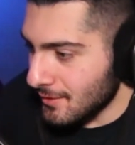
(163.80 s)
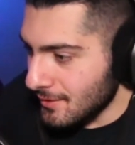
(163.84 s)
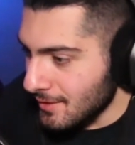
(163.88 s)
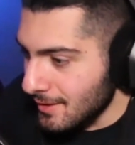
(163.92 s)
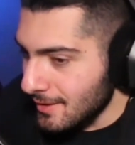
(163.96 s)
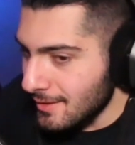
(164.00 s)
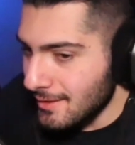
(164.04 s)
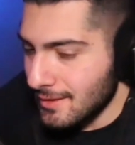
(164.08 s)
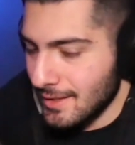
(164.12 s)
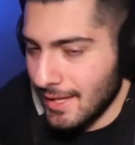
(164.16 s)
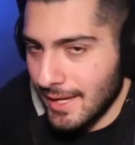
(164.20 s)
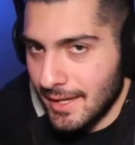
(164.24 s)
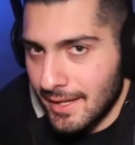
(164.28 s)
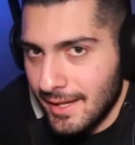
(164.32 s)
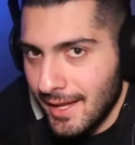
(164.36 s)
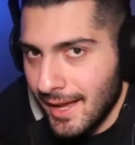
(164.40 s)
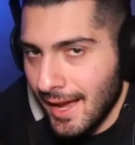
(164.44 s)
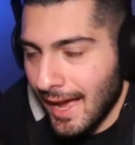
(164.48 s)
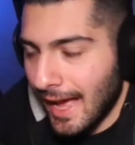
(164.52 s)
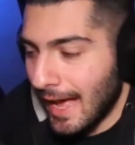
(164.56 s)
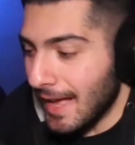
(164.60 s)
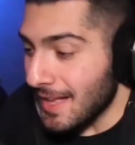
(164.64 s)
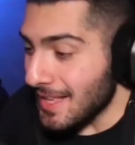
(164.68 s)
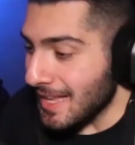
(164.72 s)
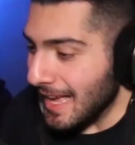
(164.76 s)
dun, like,
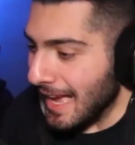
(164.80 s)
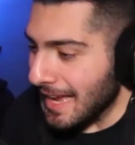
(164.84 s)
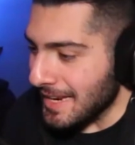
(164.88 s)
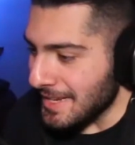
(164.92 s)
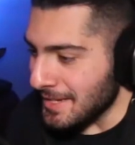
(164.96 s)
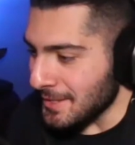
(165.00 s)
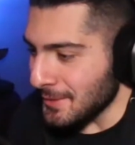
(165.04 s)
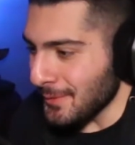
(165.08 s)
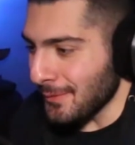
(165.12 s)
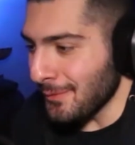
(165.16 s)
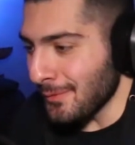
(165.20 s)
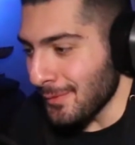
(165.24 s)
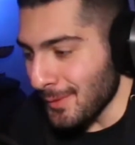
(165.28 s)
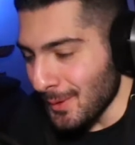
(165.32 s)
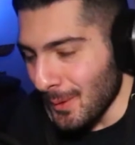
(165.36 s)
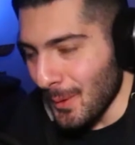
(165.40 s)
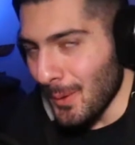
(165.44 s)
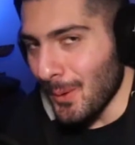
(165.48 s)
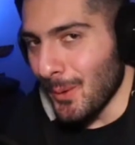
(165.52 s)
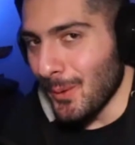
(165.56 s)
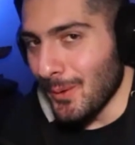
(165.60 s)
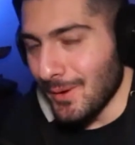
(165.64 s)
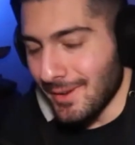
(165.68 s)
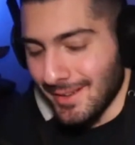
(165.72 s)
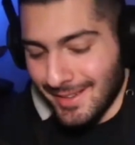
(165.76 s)
and, and his
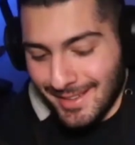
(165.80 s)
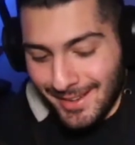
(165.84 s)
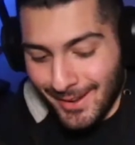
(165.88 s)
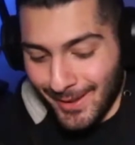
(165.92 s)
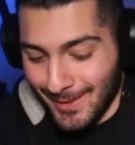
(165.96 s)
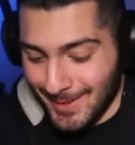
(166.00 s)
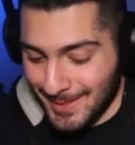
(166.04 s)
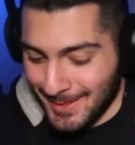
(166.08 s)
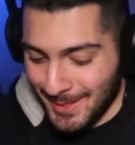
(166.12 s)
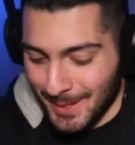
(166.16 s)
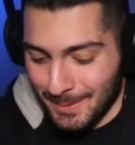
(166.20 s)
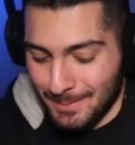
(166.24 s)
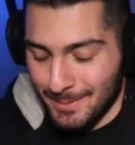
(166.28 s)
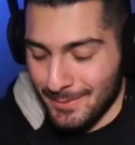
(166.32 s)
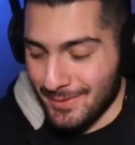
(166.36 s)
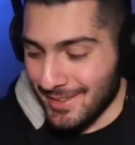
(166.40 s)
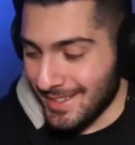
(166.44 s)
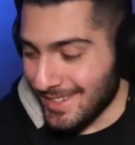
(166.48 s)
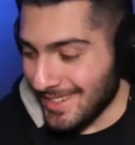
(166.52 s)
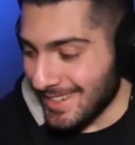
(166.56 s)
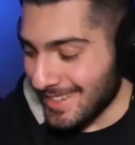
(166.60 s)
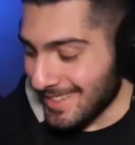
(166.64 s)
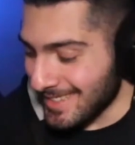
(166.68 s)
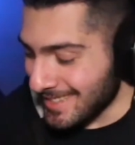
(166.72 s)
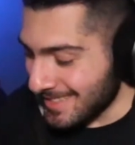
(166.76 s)
flow on top of
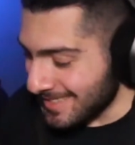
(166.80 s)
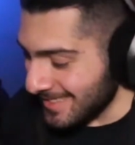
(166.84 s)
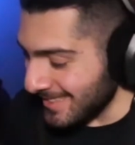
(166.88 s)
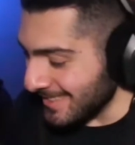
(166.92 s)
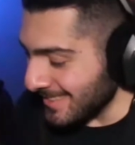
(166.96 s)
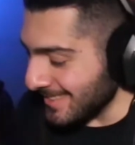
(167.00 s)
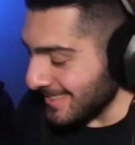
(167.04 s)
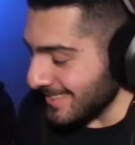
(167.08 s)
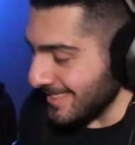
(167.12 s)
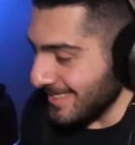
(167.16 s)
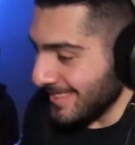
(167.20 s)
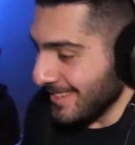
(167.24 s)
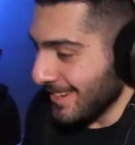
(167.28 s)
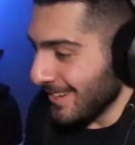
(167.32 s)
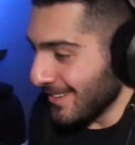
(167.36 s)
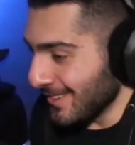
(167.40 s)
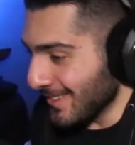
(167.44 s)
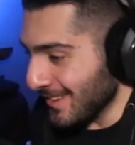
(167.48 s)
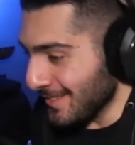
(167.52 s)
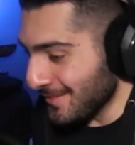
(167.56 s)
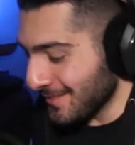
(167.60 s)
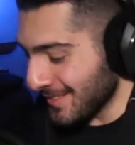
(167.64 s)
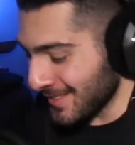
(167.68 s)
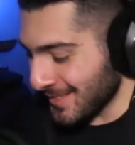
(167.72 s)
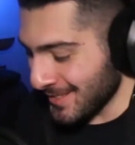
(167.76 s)
it is, yo,
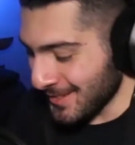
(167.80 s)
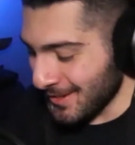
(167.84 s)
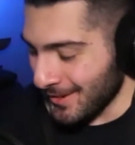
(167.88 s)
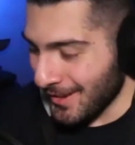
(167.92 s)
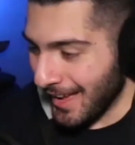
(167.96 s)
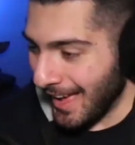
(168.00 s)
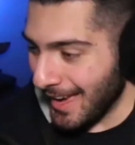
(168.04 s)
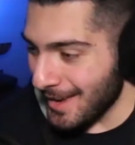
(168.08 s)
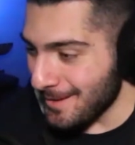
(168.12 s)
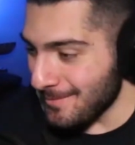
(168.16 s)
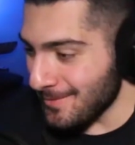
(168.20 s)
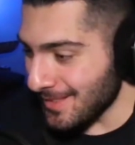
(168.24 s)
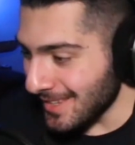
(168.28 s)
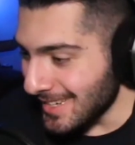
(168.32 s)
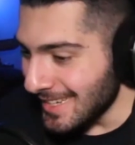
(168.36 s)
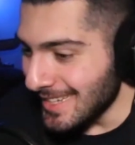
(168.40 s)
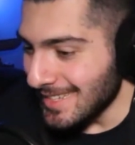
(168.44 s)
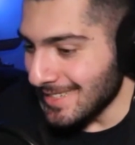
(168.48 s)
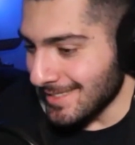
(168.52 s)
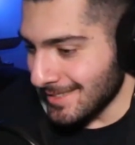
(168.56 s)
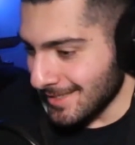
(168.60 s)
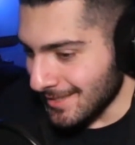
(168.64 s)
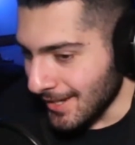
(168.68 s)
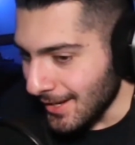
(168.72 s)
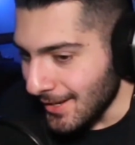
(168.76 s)
I'm so hyped.
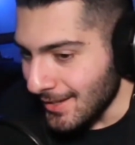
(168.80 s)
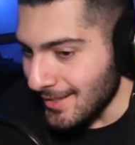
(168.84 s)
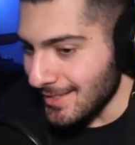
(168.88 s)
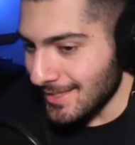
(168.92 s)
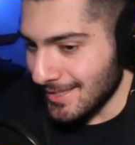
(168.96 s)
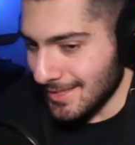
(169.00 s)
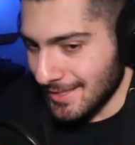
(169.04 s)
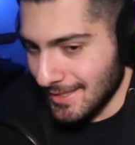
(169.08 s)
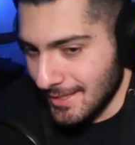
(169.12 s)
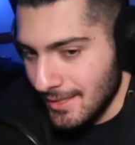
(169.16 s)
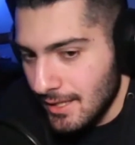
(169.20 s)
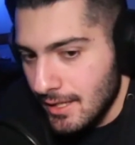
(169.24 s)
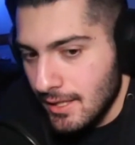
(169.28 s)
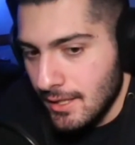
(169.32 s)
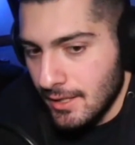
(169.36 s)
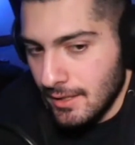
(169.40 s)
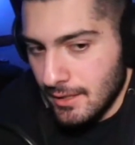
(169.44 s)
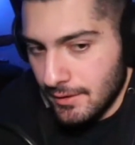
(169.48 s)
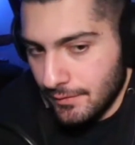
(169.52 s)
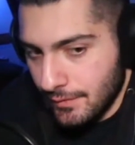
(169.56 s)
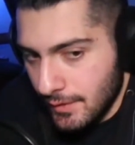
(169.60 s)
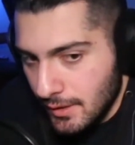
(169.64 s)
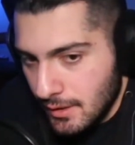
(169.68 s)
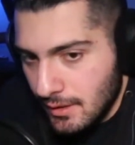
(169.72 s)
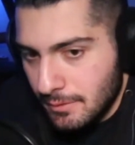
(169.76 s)
Calling,
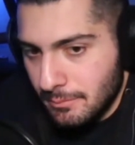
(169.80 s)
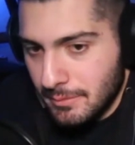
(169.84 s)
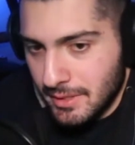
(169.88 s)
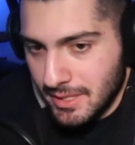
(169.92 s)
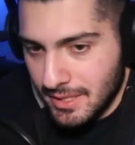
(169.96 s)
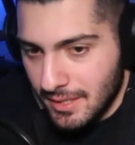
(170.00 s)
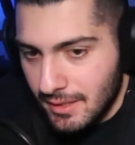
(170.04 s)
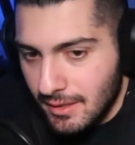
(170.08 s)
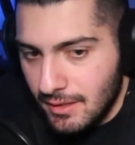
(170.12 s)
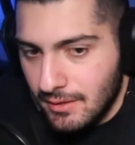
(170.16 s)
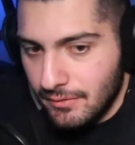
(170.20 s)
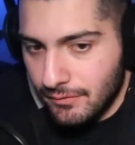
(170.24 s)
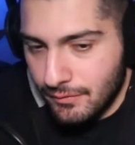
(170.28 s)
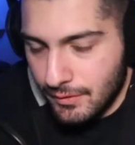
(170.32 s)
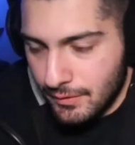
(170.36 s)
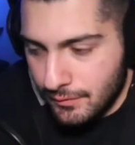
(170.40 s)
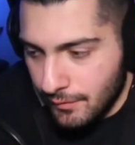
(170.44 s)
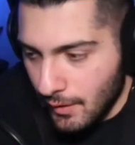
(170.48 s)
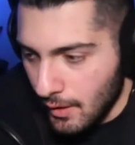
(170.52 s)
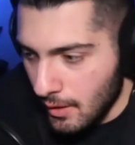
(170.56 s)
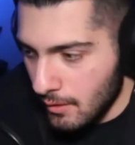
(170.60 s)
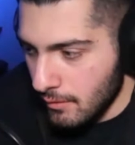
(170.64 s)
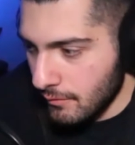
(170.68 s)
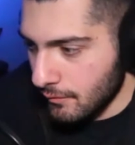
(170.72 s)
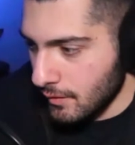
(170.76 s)
feel myself
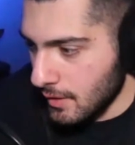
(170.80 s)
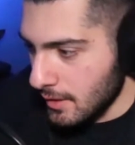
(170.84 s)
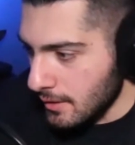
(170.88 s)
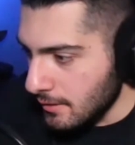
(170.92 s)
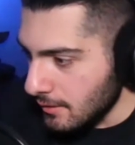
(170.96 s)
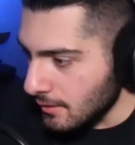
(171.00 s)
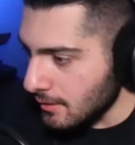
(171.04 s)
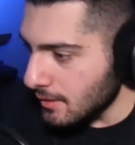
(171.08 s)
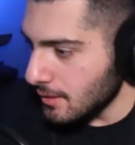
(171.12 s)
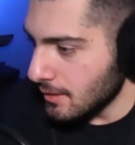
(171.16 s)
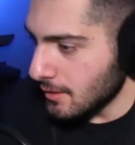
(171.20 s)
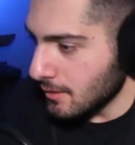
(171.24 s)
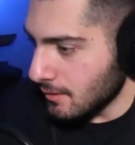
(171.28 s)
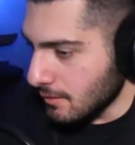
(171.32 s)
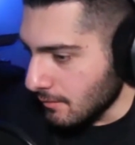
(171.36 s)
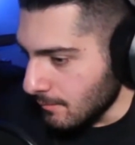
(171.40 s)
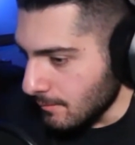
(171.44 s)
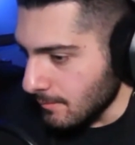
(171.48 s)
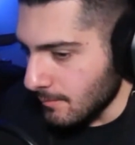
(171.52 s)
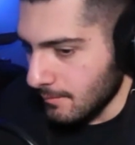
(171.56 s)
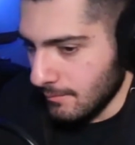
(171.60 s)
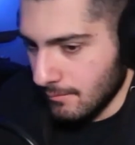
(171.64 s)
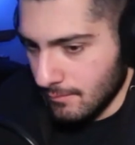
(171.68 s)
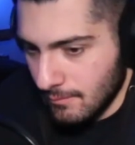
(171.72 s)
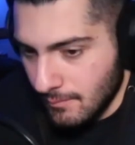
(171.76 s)
evolving,
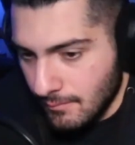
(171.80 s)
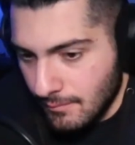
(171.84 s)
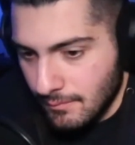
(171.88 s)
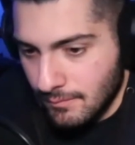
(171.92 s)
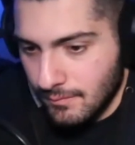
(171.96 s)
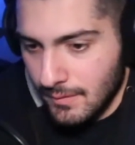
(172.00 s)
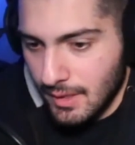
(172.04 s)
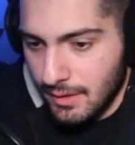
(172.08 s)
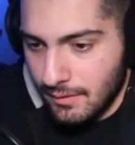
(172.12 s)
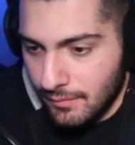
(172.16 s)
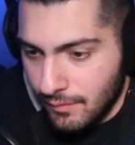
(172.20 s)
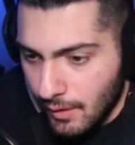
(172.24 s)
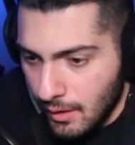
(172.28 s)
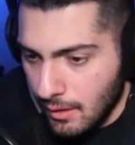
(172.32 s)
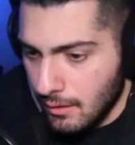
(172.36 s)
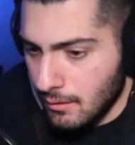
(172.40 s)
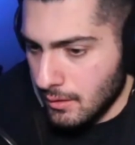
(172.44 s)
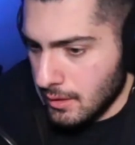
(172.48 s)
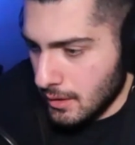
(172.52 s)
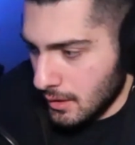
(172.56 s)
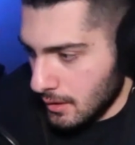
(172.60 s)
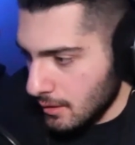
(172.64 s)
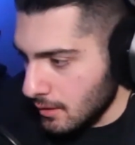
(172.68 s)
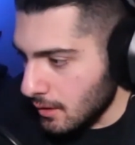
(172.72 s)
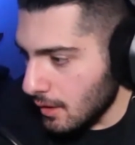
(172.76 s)
mm, mm,
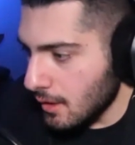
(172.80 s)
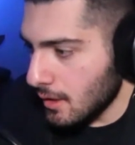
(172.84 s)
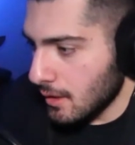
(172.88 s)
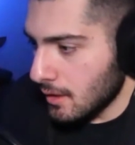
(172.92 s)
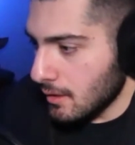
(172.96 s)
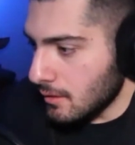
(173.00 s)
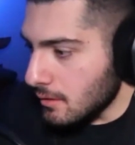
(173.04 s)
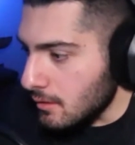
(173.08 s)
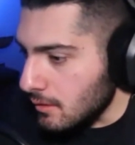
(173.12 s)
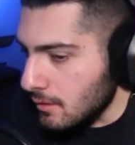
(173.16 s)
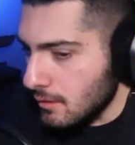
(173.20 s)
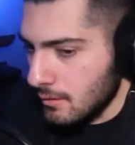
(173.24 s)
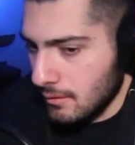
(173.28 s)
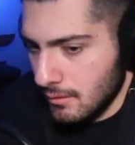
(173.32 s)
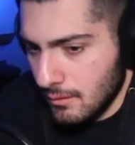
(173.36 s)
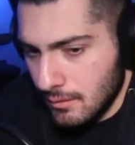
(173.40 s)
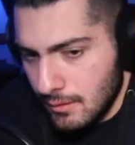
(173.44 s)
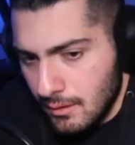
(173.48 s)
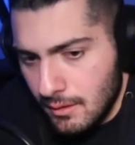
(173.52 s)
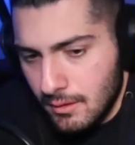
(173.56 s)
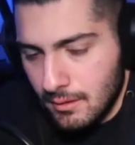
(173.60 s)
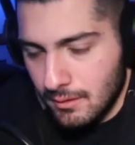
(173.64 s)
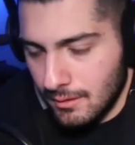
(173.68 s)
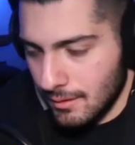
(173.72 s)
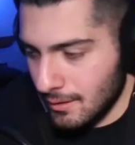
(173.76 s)
falling, na,
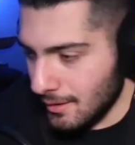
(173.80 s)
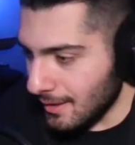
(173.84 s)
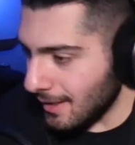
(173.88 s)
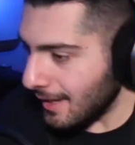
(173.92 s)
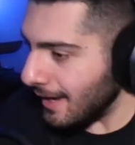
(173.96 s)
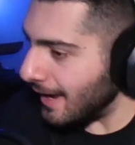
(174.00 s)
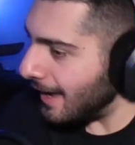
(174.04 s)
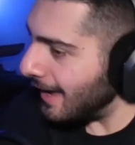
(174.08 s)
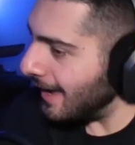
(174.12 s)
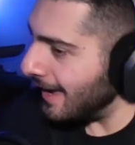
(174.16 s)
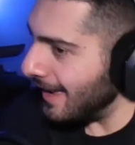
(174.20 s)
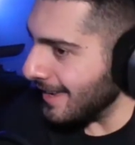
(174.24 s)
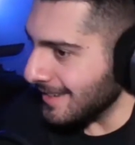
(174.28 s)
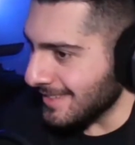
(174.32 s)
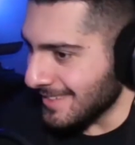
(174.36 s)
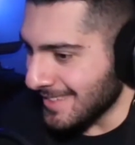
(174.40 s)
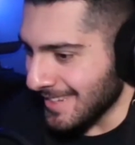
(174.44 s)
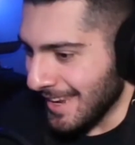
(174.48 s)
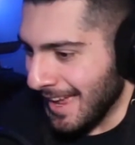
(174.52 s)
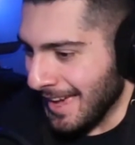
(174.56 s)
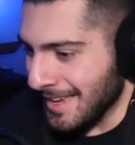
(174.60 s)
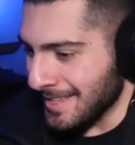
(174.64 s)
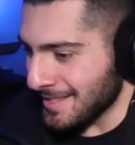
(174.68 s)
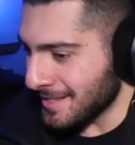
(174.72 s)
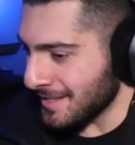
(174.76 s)

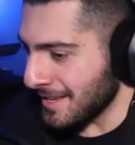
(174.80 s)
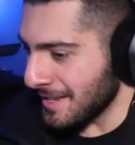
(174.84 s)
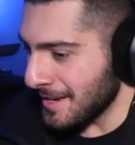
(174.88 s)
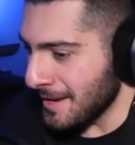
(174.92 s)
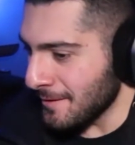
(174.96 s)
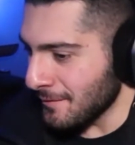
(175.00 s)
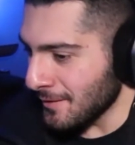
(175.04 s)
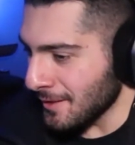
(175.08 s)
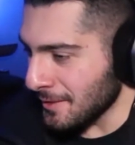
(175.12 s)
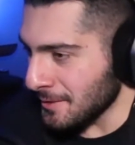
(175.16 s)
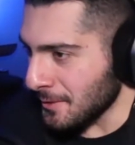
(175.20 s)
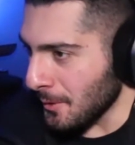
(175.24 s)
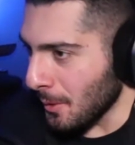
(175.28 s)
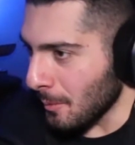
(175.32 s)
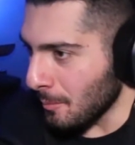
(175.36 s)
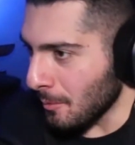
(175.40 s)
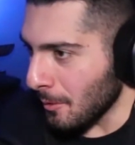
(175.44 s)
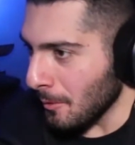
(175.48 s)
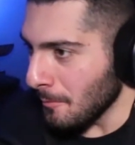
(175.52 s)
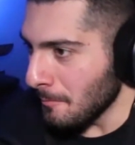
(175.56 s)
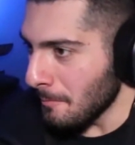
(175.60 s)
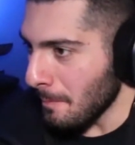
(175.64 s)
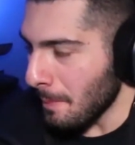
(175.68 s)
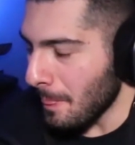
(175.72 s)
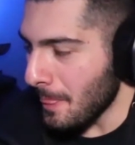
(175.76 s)
nice NF, let's go,
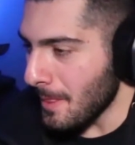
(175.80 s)
bro.